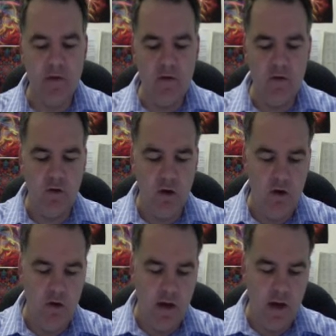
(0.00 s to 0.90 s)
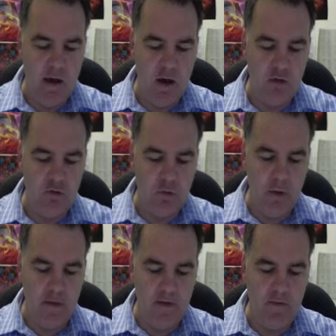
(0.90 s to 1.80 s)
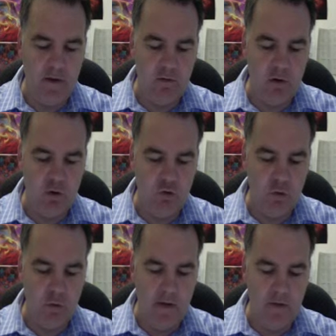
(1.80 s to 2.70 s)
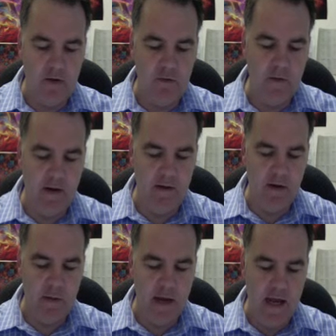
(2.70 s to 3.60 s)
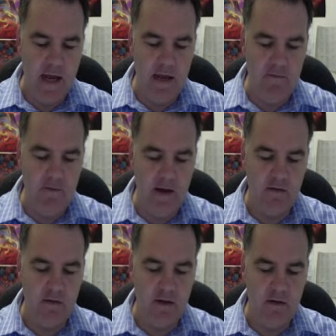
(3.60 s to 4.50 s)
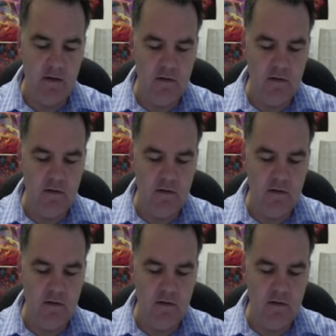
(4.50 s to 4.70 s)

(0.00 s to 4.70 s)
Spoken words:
So I could talk about this vector, I could talk about this vector, but any vector